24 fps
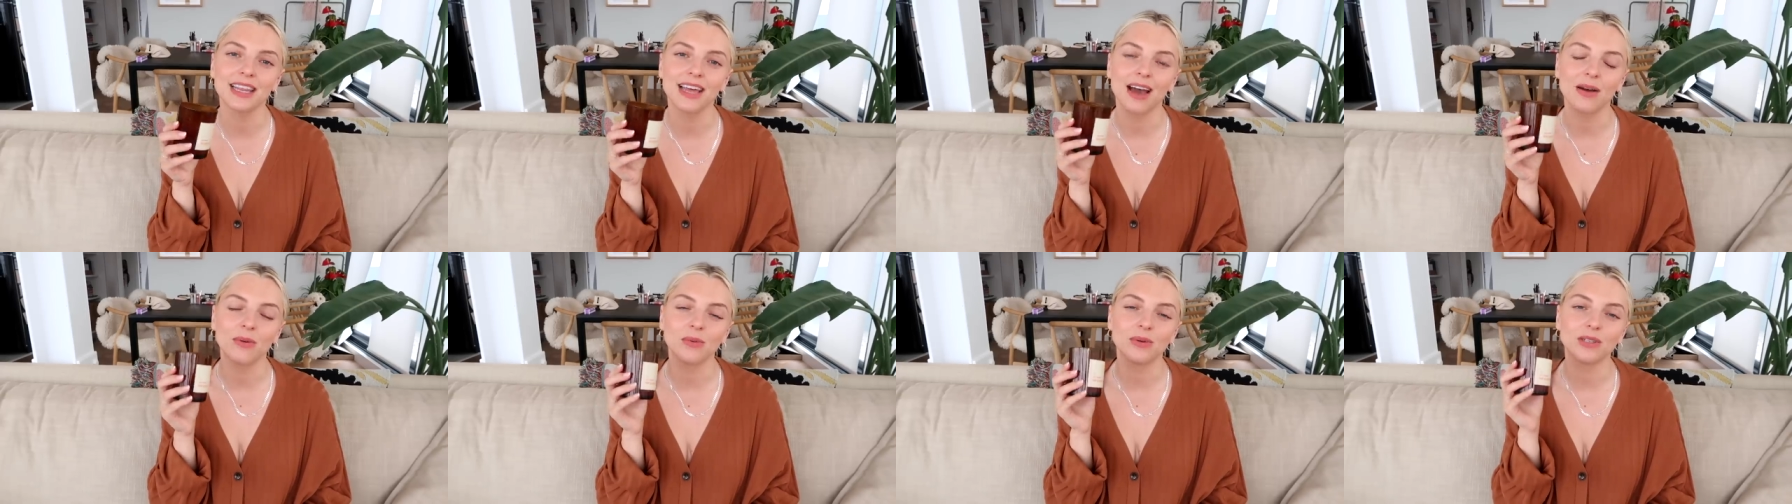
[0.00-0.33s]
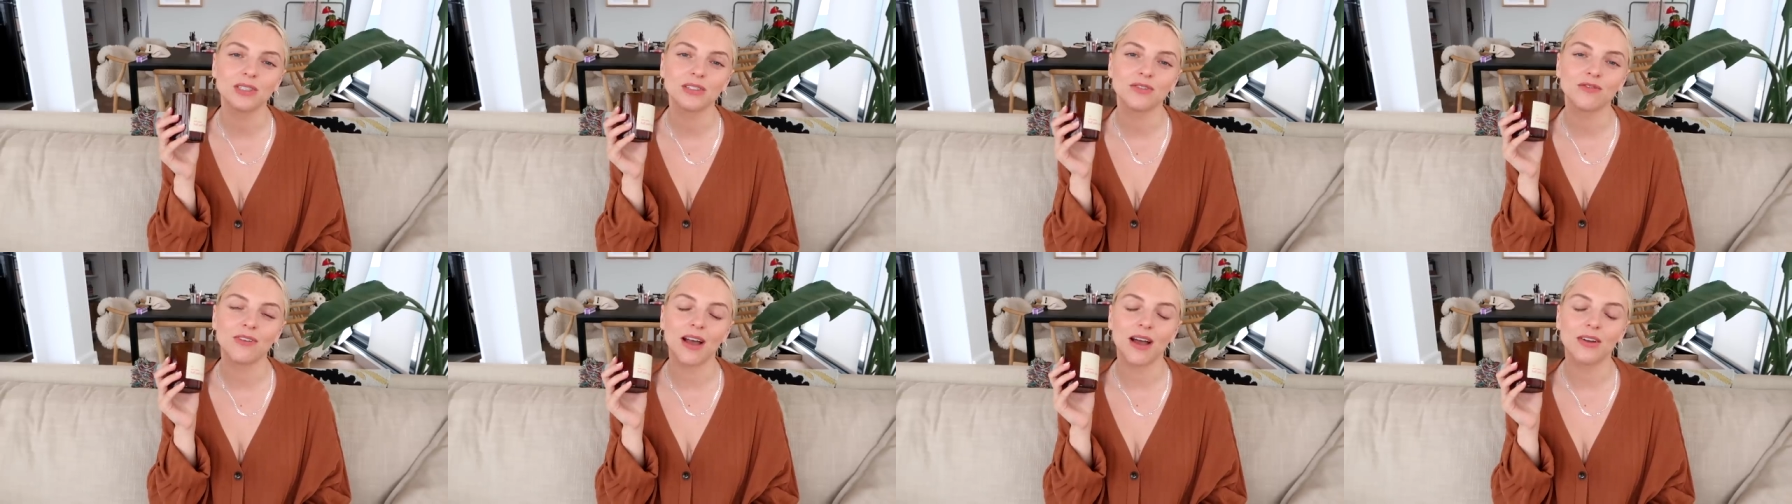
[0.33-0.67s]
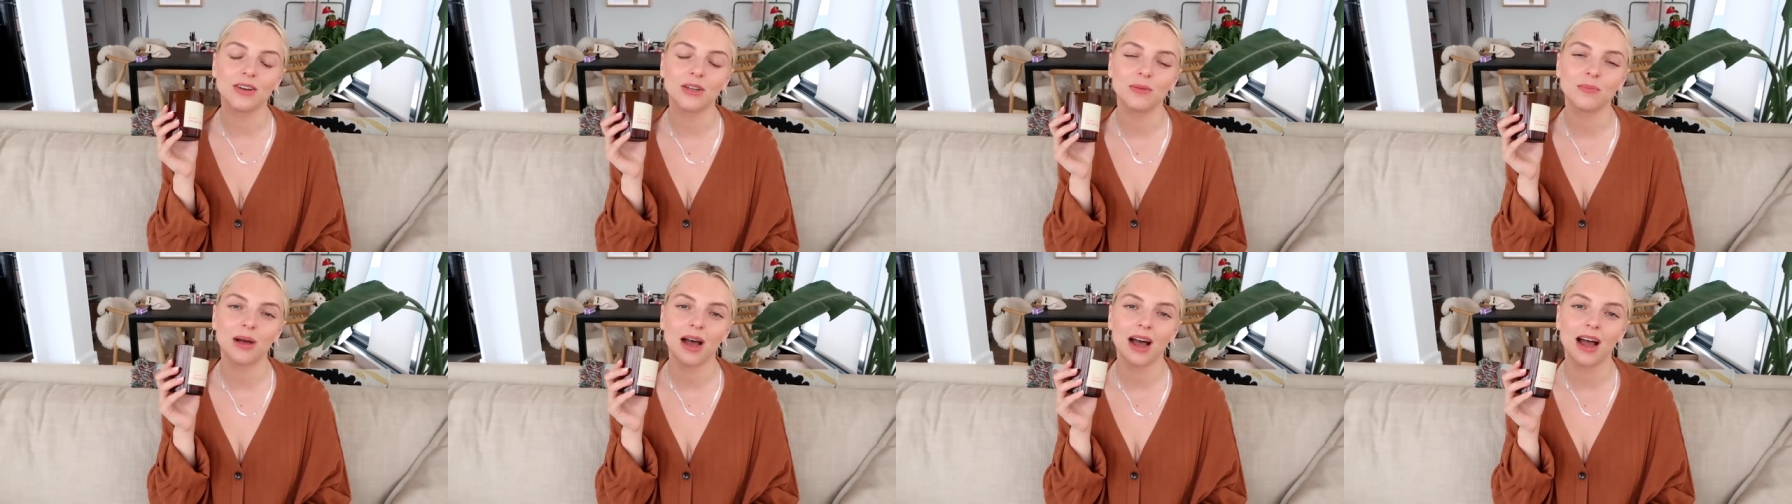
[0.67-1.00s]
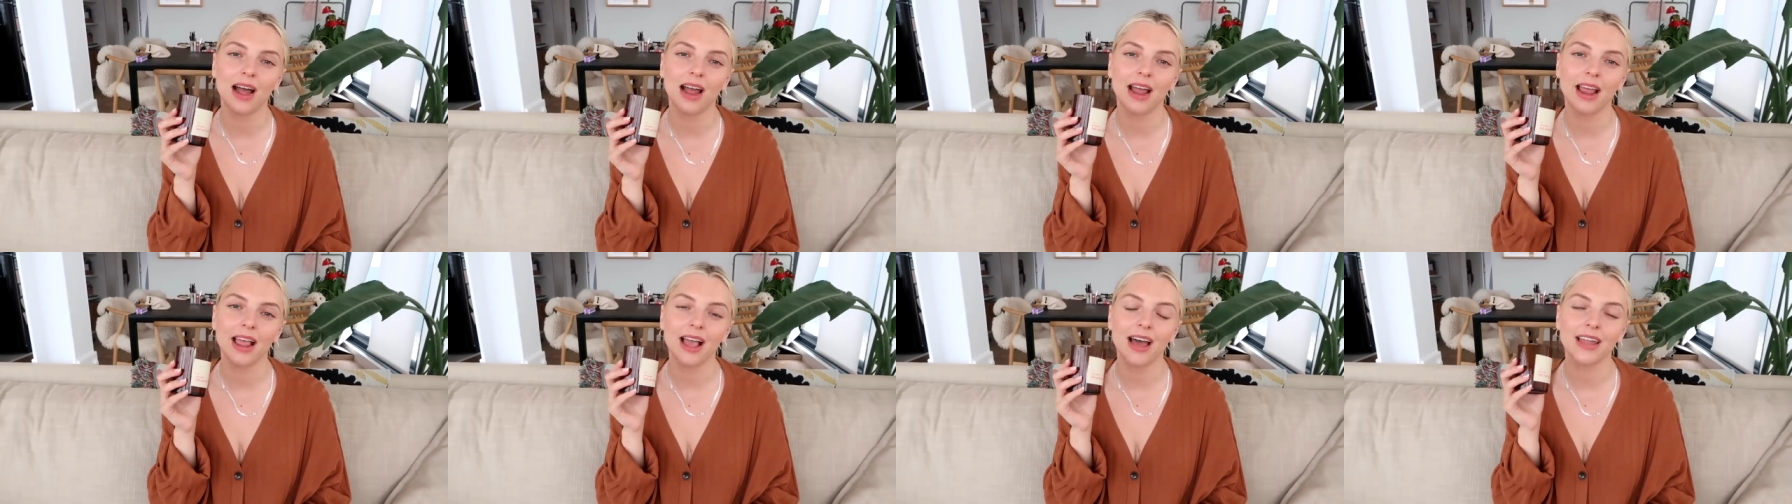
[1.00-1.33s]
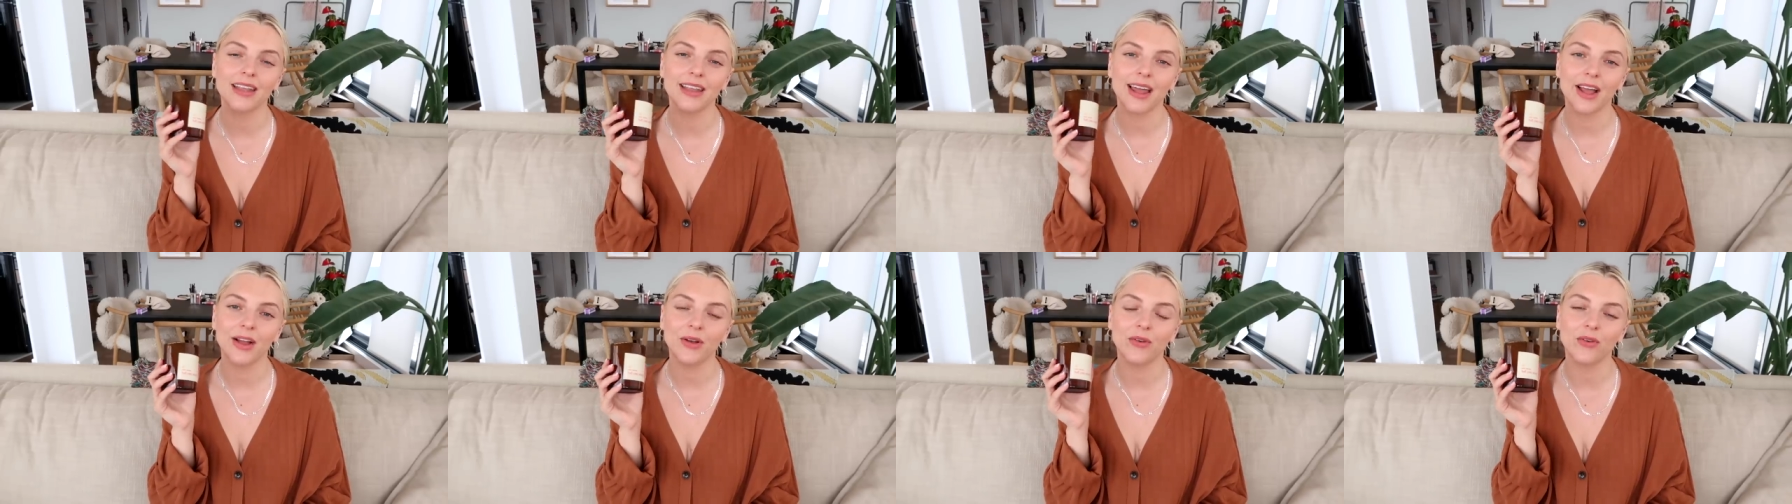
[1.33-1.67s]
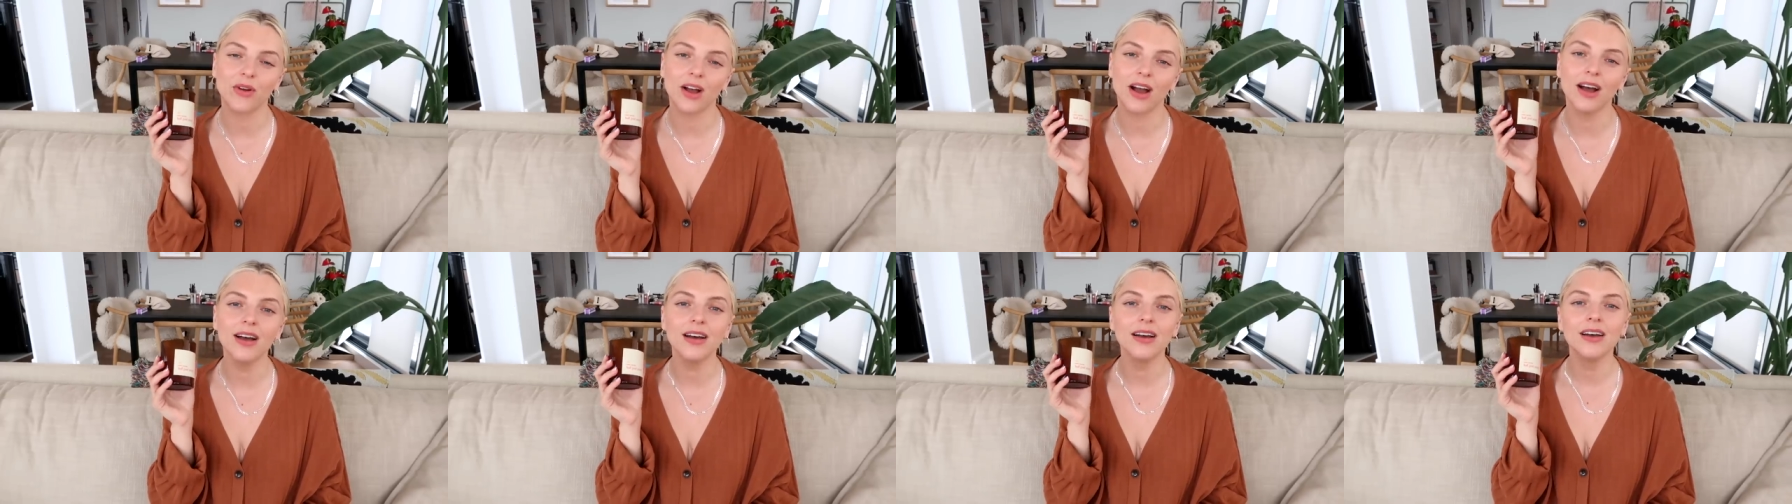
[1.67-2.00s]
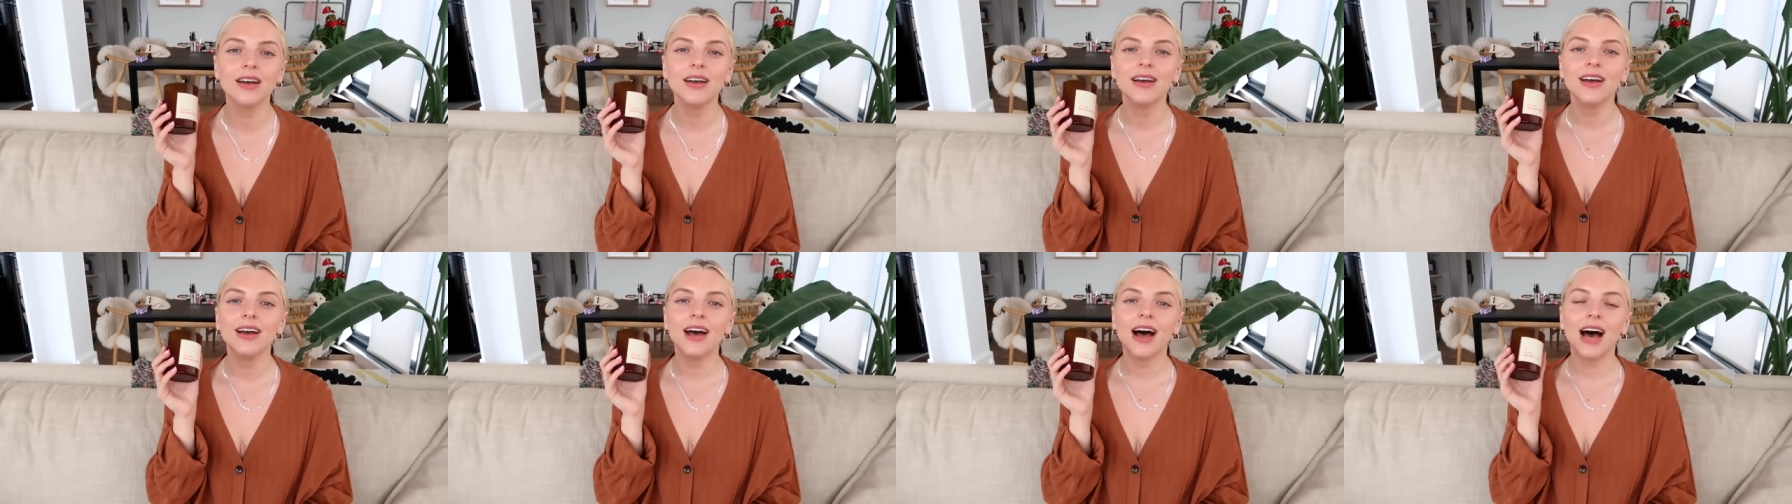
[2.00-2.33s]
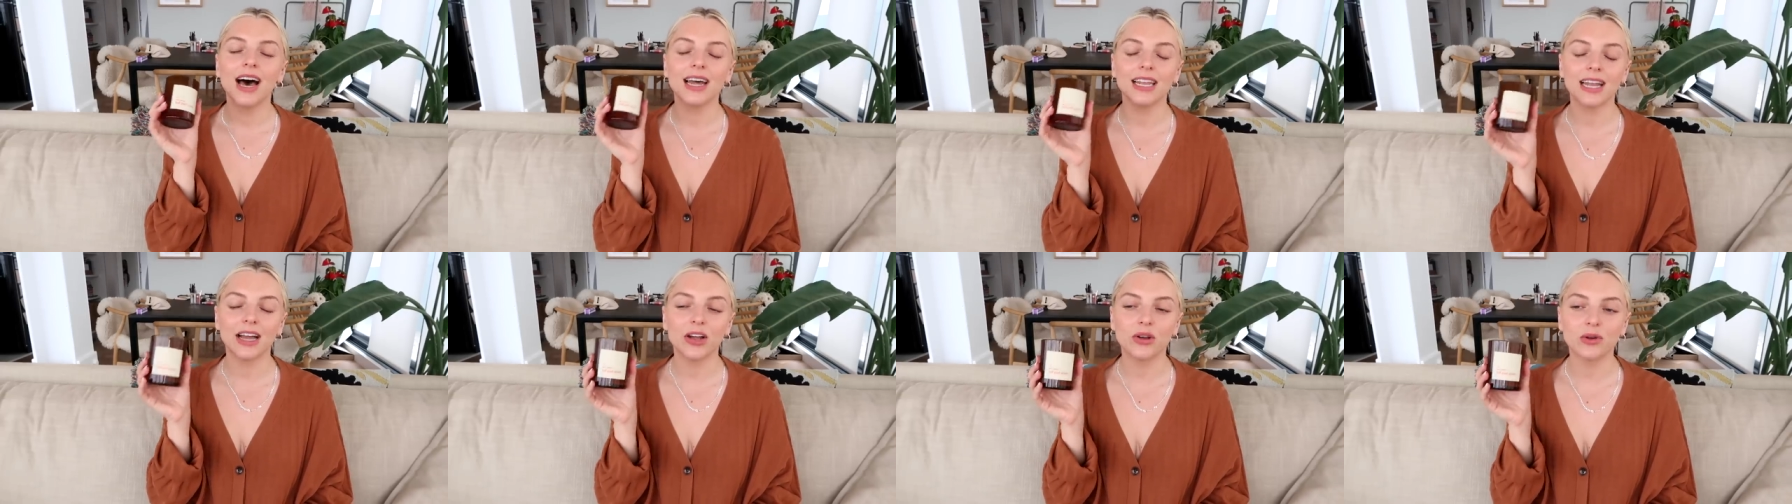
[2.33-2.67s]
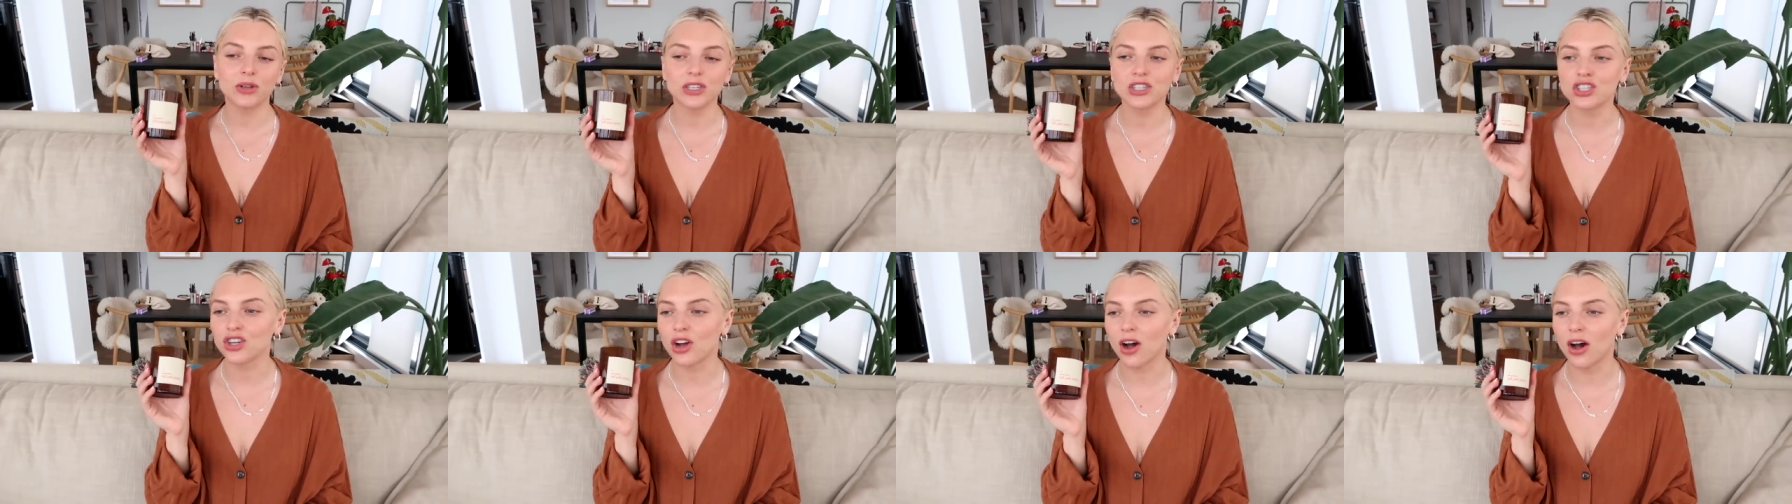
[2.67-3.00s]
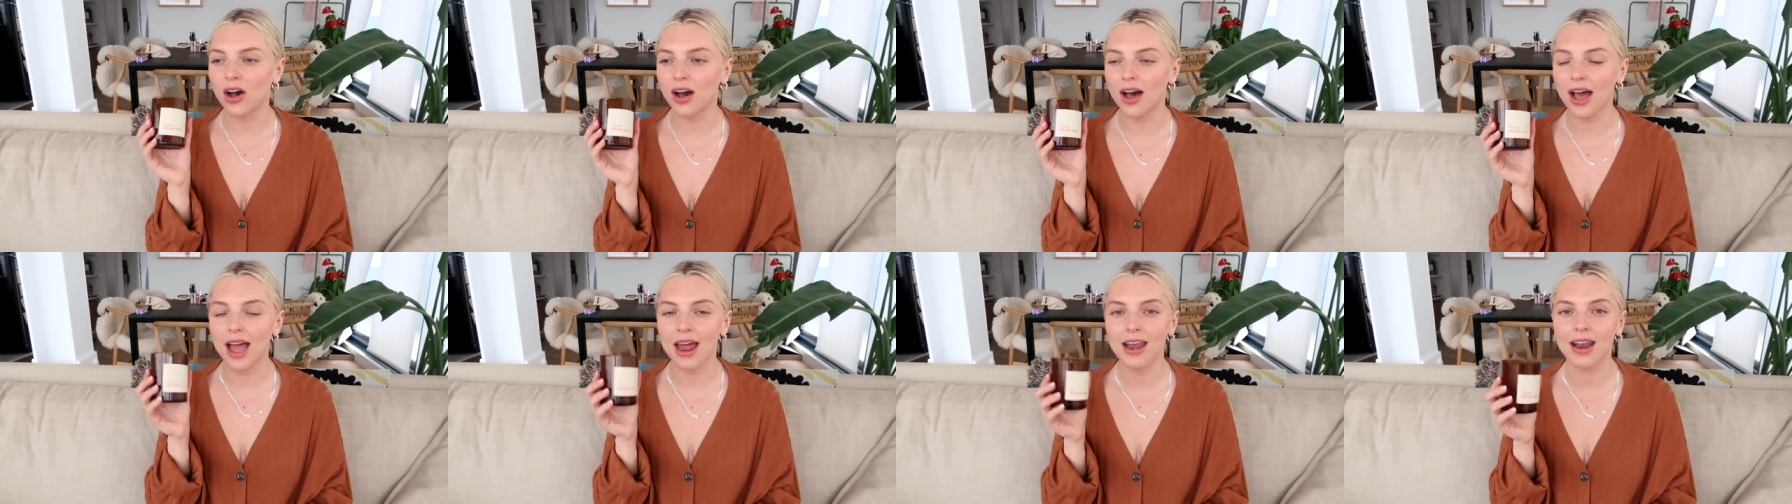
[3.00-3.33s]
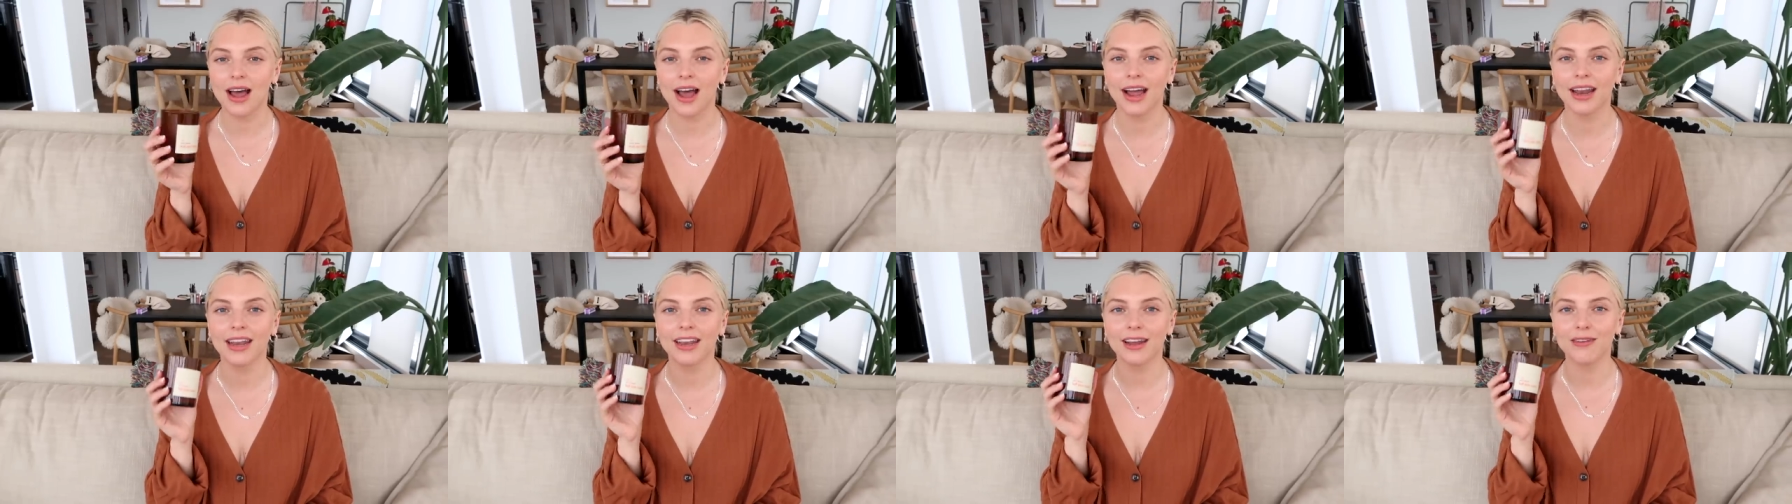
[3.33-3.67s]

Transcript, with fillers: that was founded by Allegra Shaw, and I